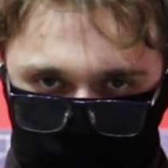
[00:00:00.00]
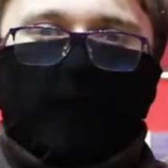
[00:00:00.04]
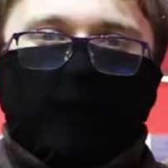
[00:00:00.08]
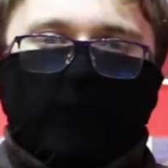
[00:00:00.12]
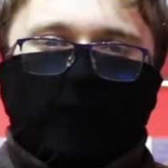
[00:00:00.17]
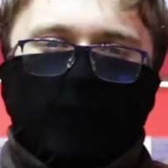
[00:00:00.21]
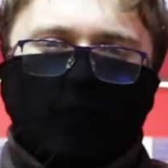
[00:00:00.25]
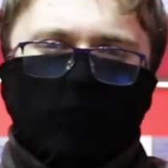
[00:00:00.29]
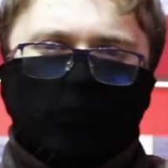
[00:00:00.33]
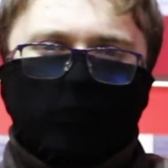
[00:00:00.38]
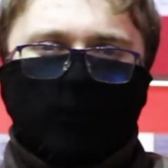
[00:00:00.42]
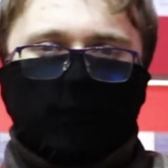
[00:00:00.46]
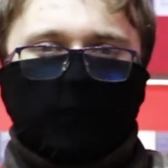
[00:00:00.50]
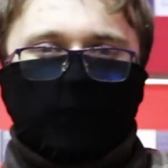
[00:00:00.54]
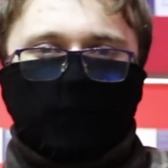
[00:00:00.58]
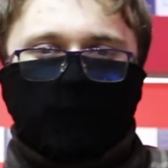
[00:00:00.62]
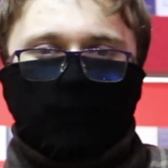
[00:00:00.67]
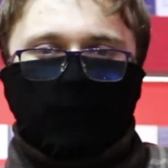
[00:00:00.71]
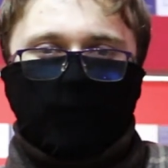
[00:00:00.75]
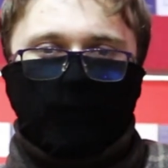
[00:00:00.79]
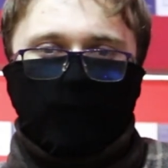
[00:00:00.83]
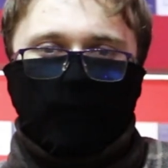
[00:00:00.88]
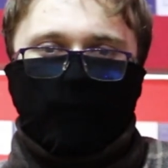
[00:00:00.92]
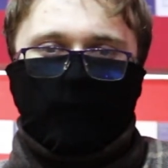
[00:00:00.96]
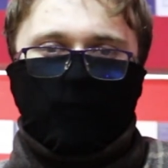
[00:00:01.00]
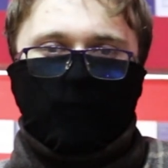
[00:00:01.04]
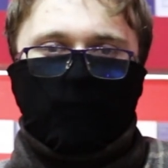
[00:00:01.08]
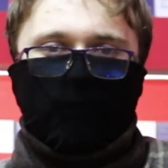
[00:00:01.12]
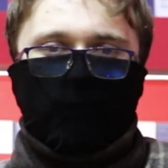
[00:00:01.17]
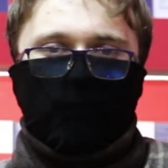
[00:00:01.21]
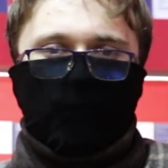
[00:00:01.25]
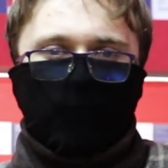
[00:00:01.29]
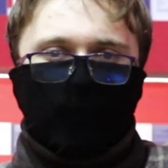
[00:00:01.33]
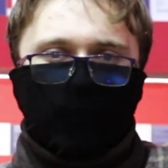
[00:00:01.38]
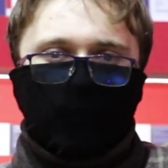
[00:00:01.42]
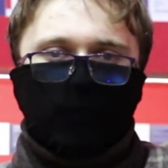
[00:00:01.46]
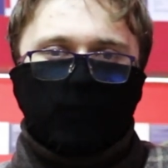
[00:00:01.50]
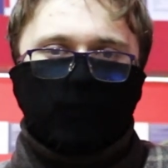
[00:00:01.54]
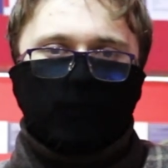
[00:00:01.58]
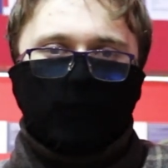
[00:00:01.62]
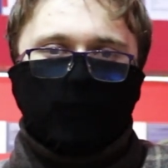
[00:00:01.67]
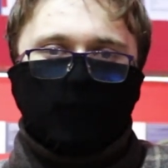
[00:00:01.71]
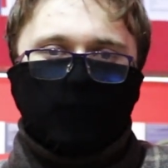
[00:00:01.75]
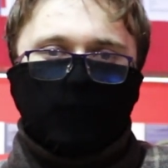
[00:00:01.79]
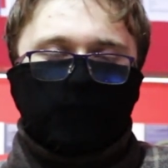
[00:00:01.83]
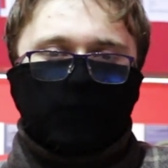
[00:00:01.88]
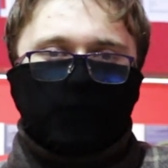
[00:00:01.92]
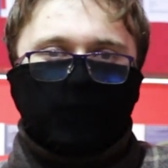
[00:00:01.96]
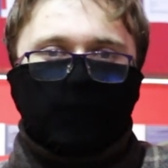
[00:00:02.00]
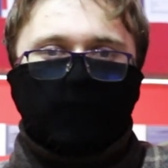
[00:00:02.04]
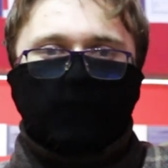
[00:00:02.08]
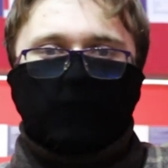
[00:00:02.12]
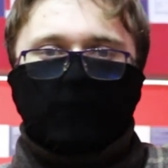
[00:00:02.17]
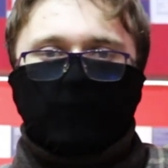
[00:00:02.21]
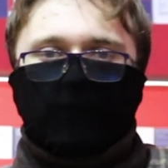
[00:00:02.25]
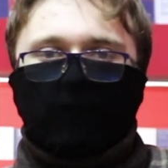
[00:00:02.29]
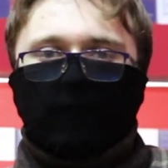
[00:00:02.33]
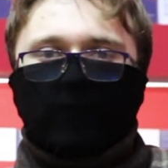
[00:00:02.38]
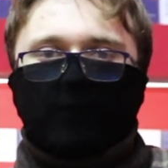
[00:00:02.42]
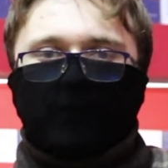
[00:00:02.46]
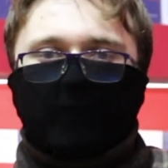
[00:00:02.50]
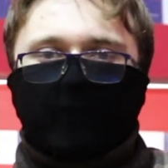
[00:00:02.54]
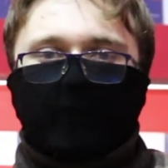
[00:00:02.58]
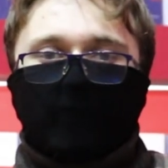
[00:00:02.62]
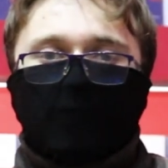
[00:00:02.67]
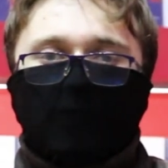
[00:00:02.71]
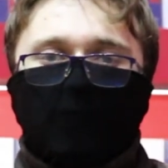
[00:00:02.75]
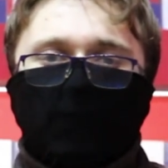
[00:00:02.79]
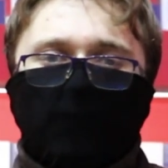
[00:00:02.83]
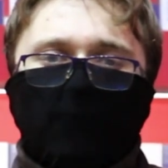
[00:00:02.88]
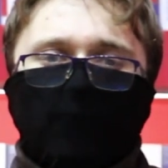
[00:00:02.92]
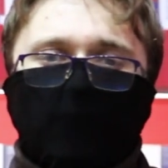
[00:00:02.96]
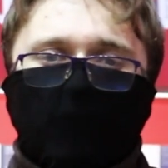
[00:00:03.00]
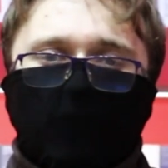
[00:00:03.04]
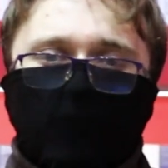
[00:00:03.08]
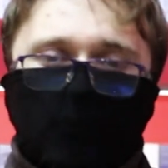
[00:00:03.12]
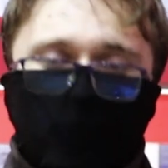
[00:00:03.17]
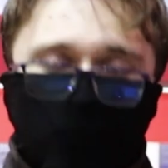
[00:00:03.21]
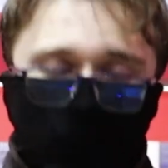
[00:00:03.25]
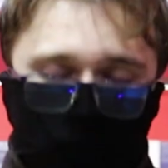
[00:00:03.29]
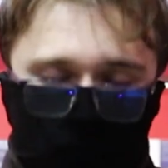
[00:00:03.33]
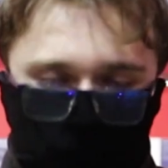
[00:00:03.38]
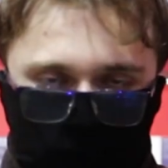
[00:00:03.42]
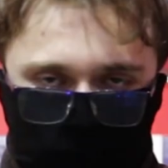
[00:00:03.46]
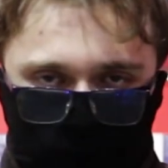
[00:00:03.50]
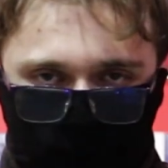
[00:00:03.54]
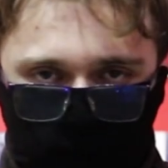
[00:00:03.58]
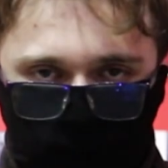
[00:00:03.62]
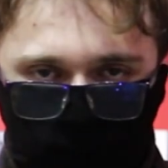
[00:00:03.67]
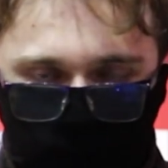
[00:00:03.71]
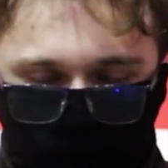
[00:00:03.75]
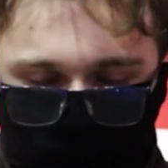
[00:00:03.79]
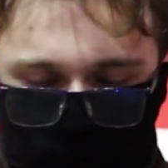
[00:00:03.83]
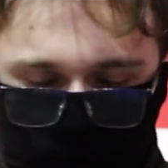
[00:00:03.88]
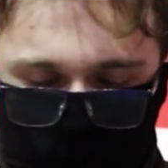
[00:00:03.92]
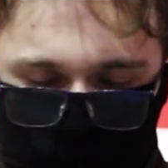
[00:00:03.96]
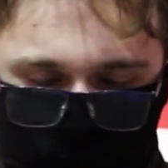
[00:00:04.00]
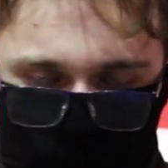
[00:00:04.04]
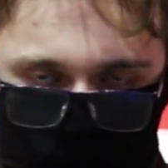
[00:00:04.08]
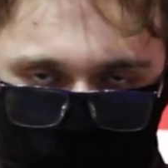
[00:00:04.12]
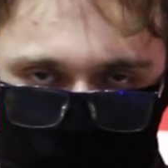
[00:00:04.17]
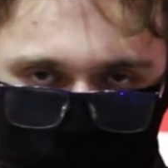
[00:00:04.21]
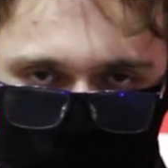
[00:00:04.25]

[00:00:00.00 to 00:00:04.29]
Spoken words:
Notably by the 3rd Central Scientific Research Institute